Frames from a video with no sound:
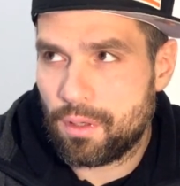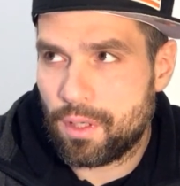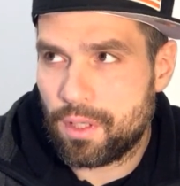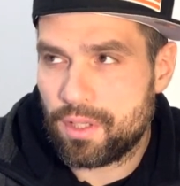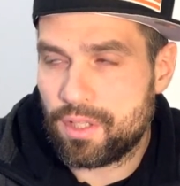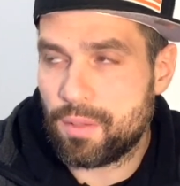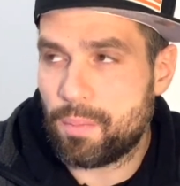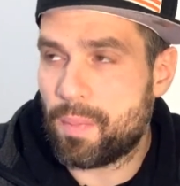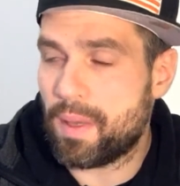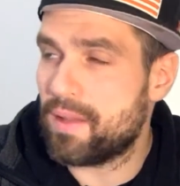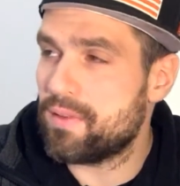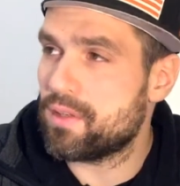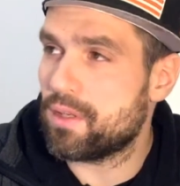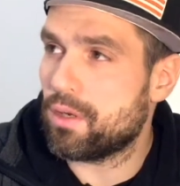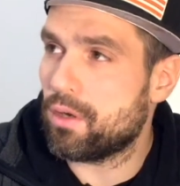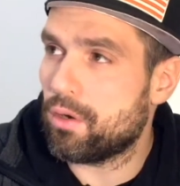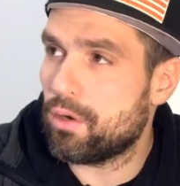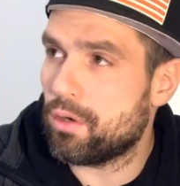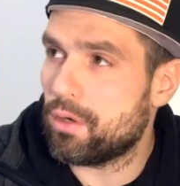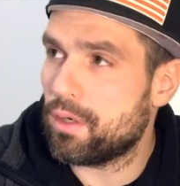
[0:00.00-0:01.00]
depending
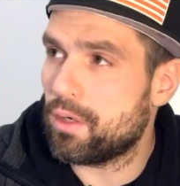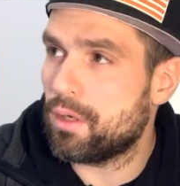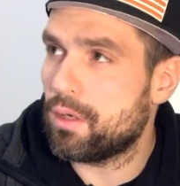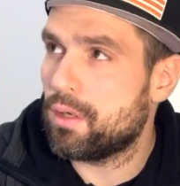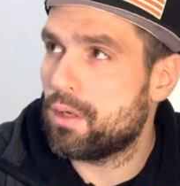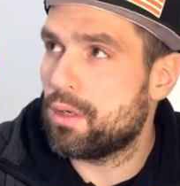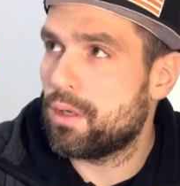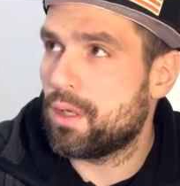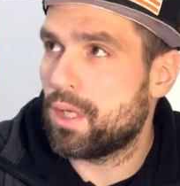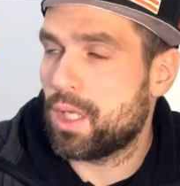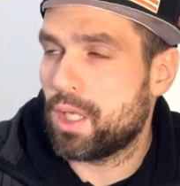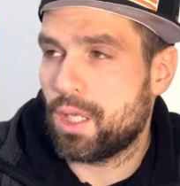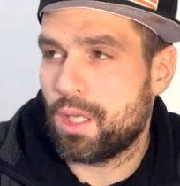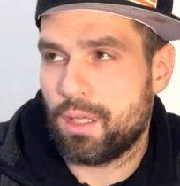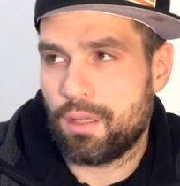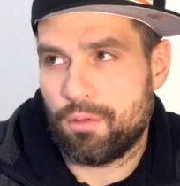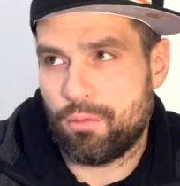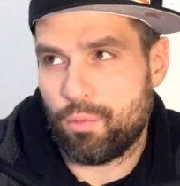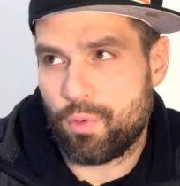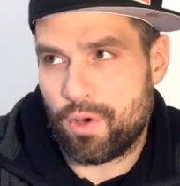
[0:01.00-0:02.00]
on
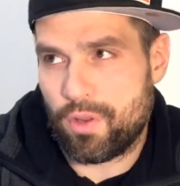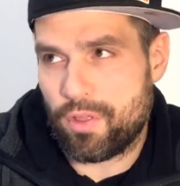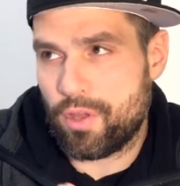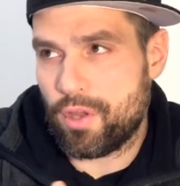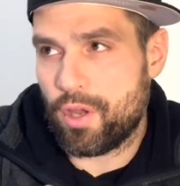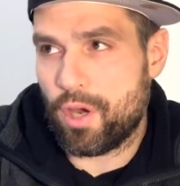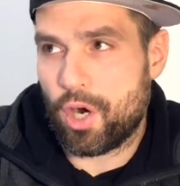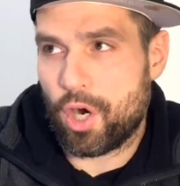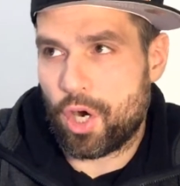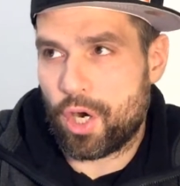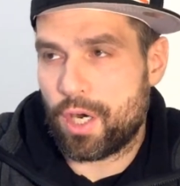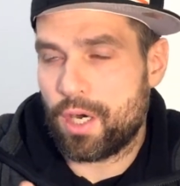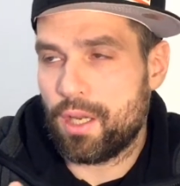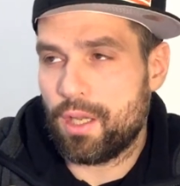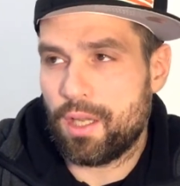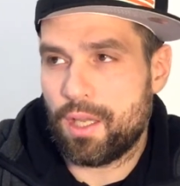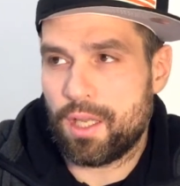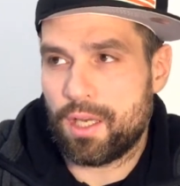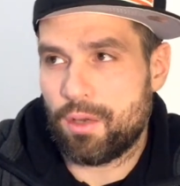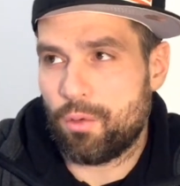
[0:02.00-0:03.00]
where they are
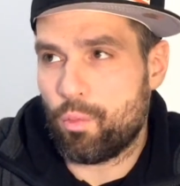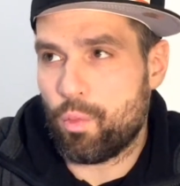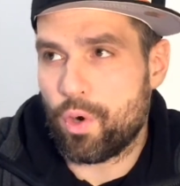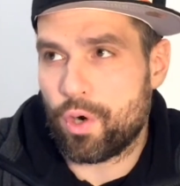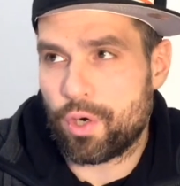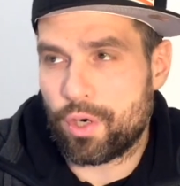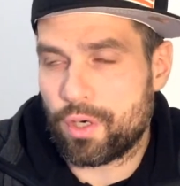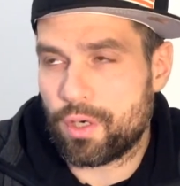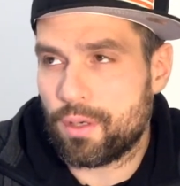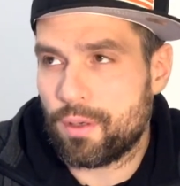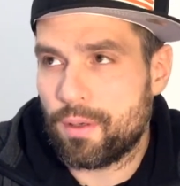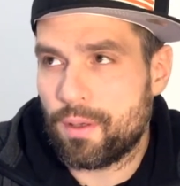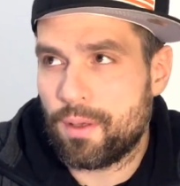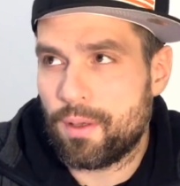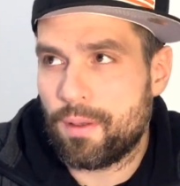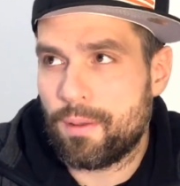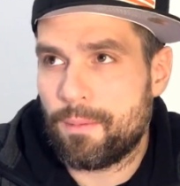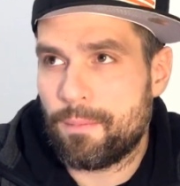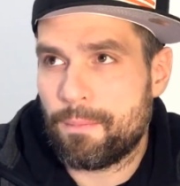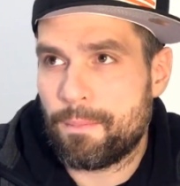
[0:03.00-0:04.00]
in a word.
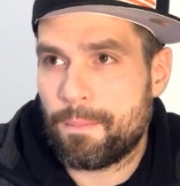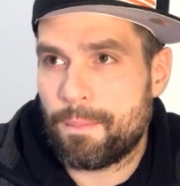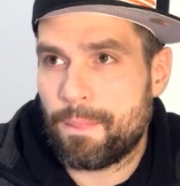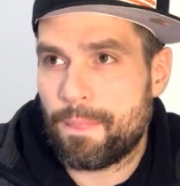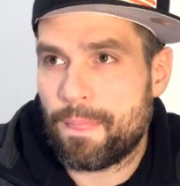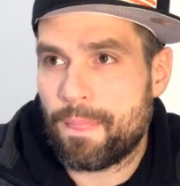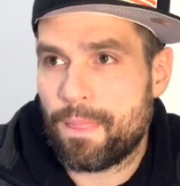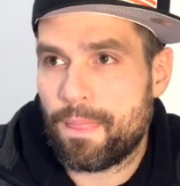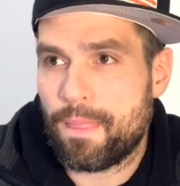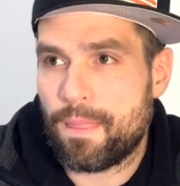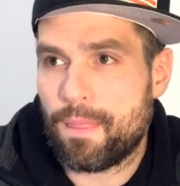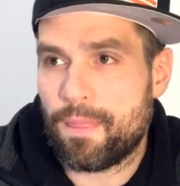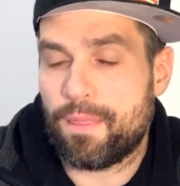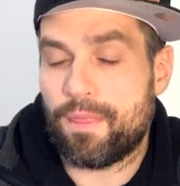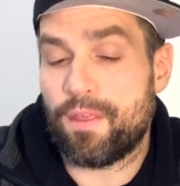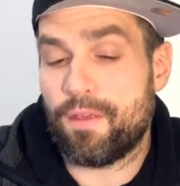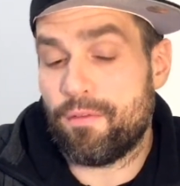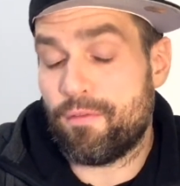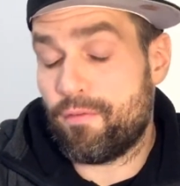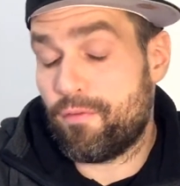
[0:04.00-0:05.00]

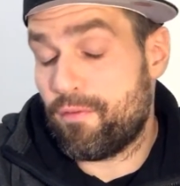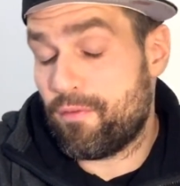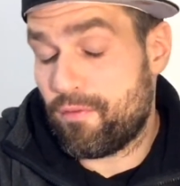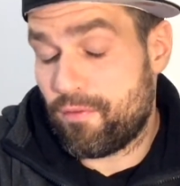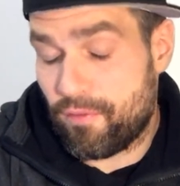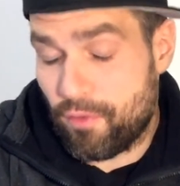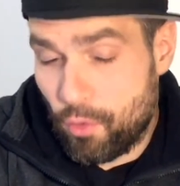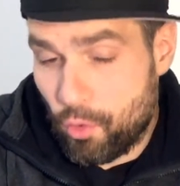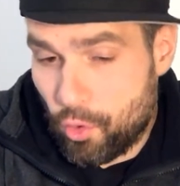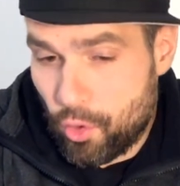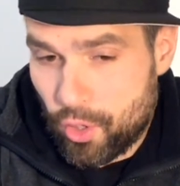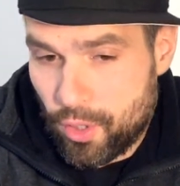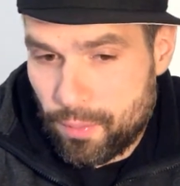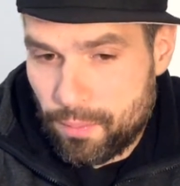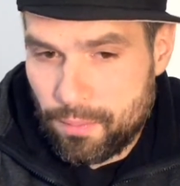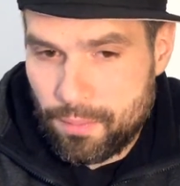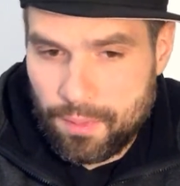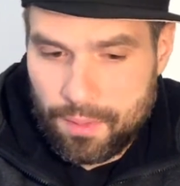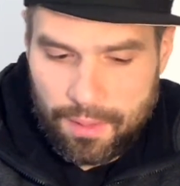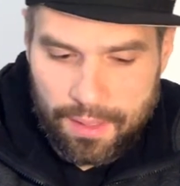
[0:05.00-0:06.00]
They
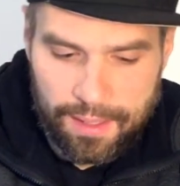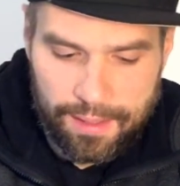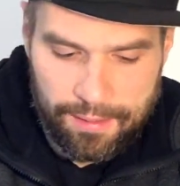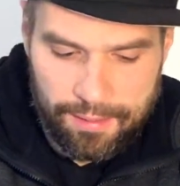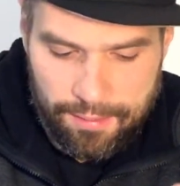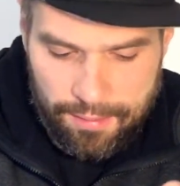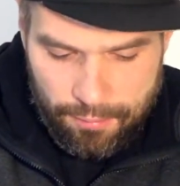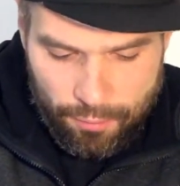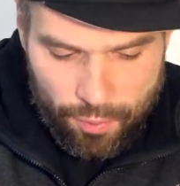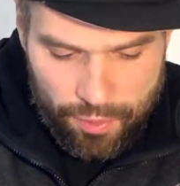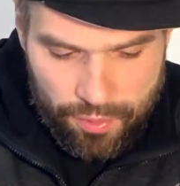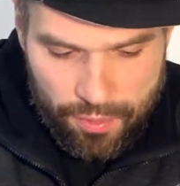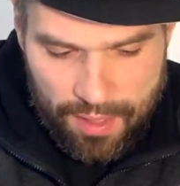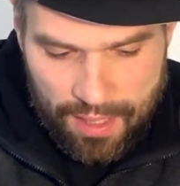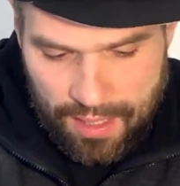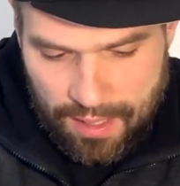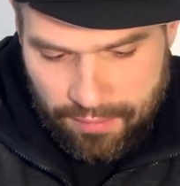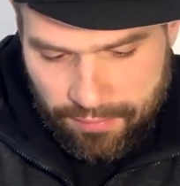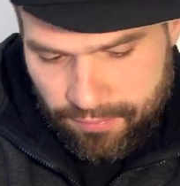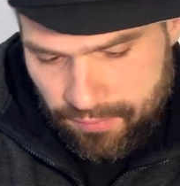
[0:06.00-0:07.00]
form, like when you
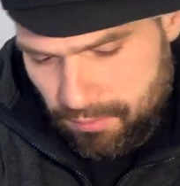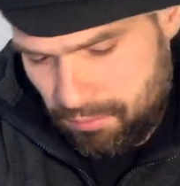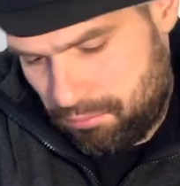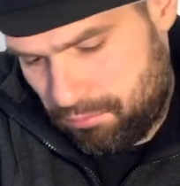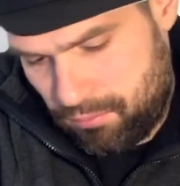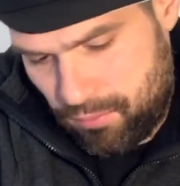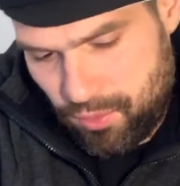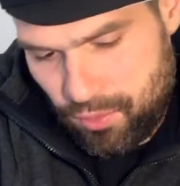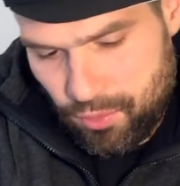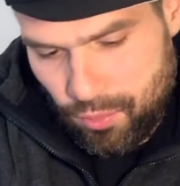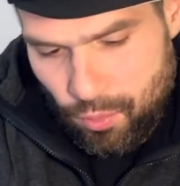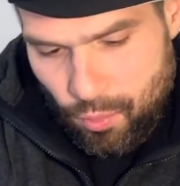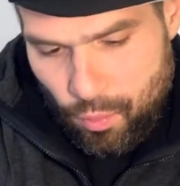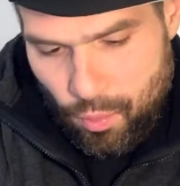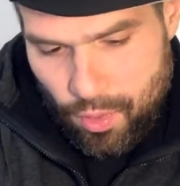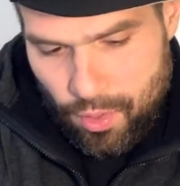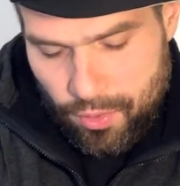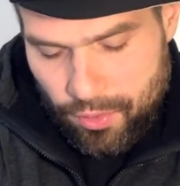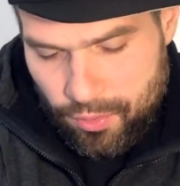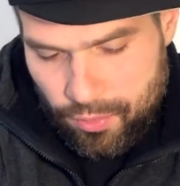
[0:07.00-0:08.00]
have
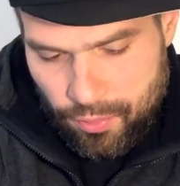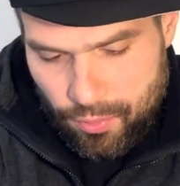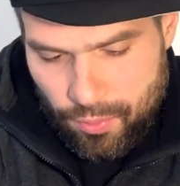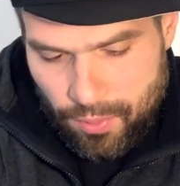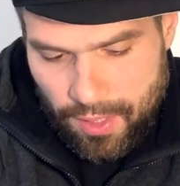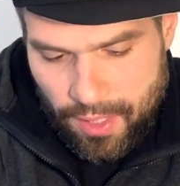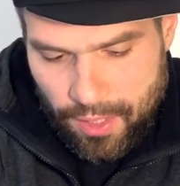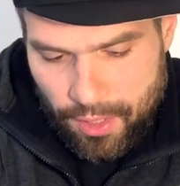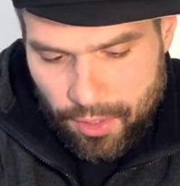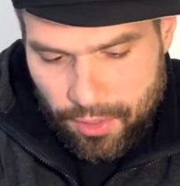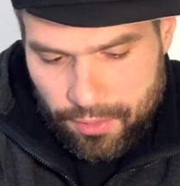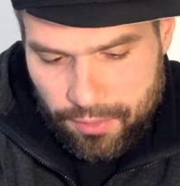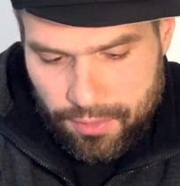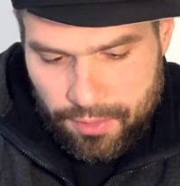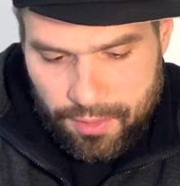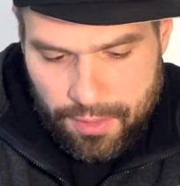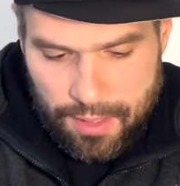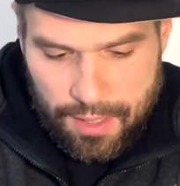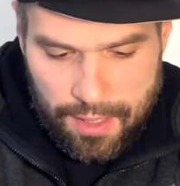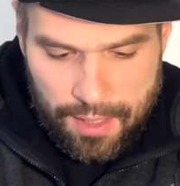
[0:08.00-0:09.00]
two
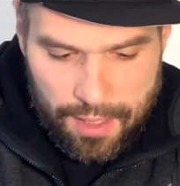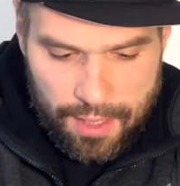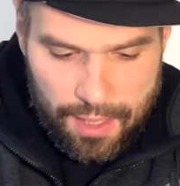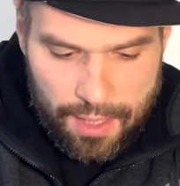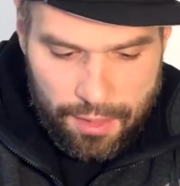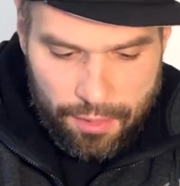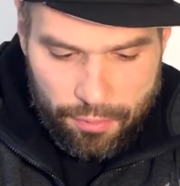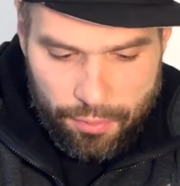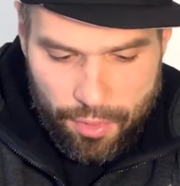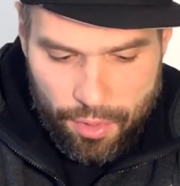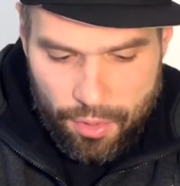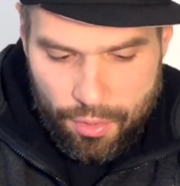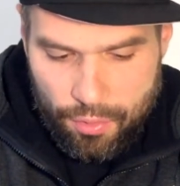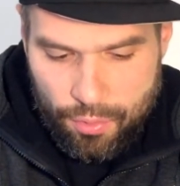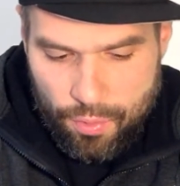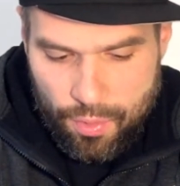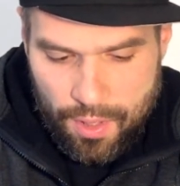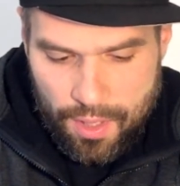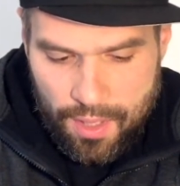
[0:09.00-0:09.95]
letters in a row,